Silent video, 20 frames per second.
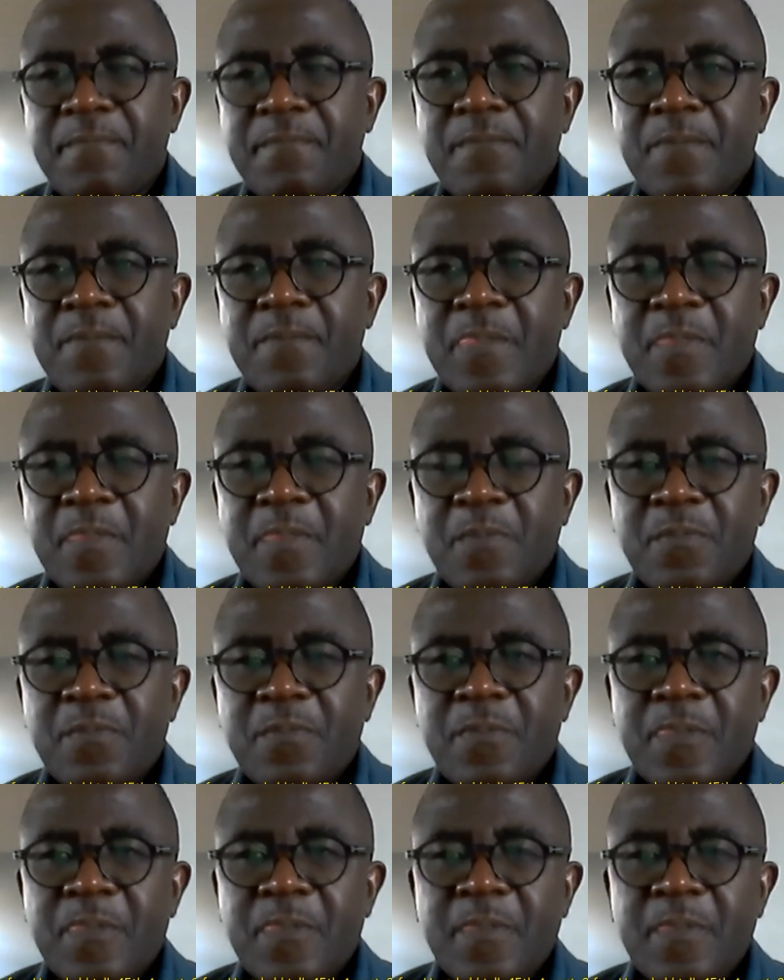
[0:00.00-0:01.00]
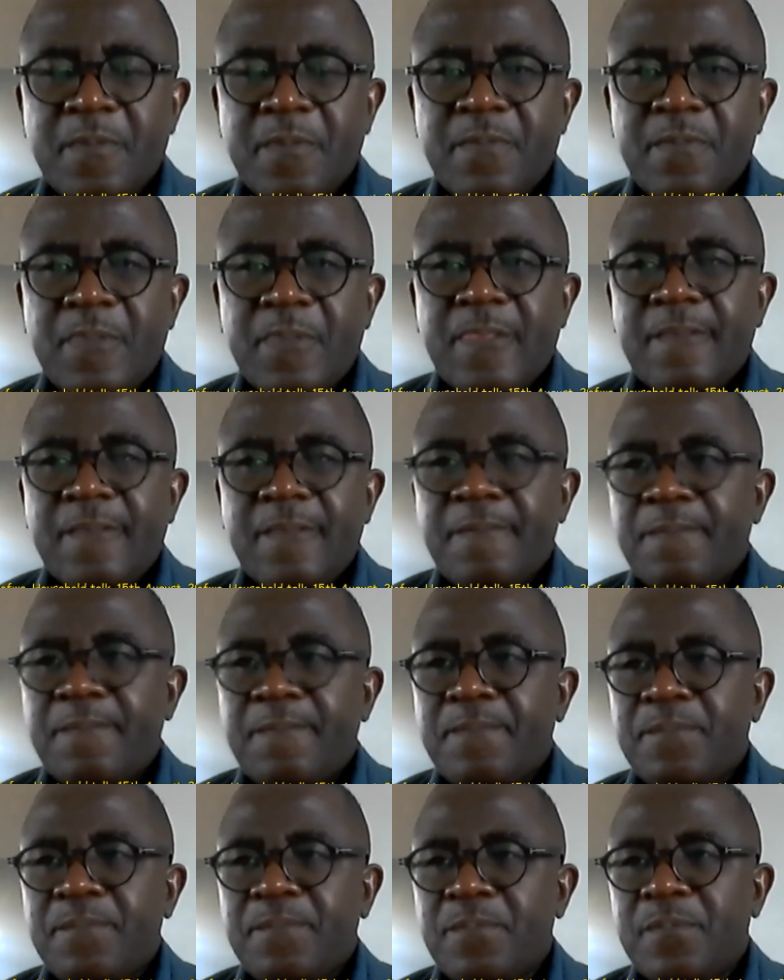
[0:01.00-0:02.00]

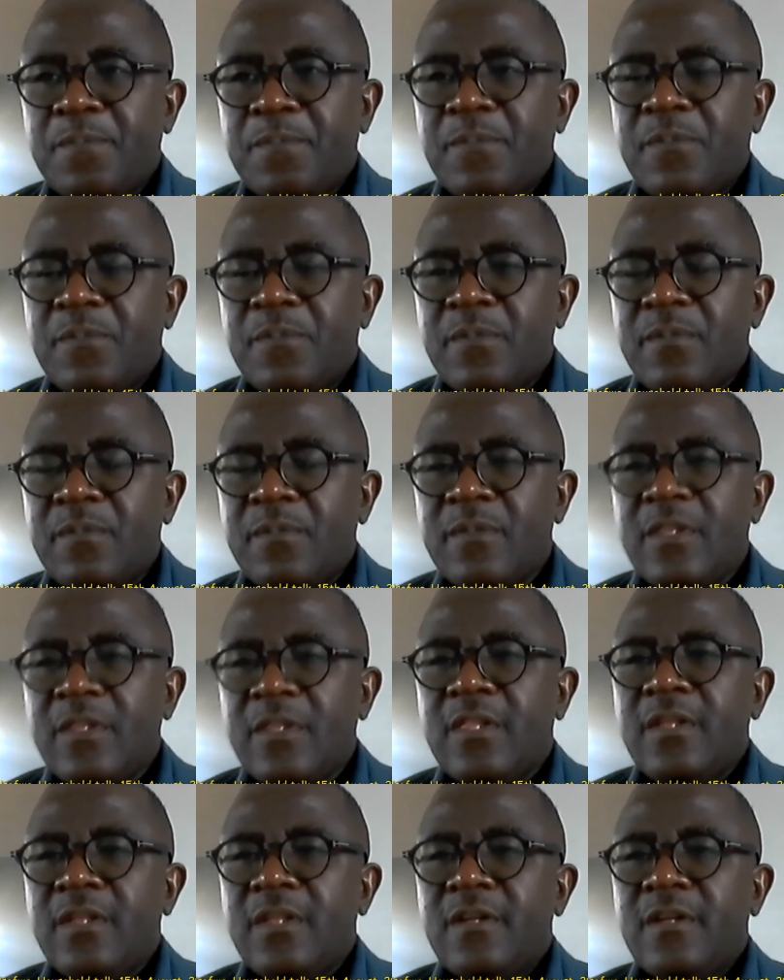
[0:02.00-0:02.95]
No one is speaking in this clip.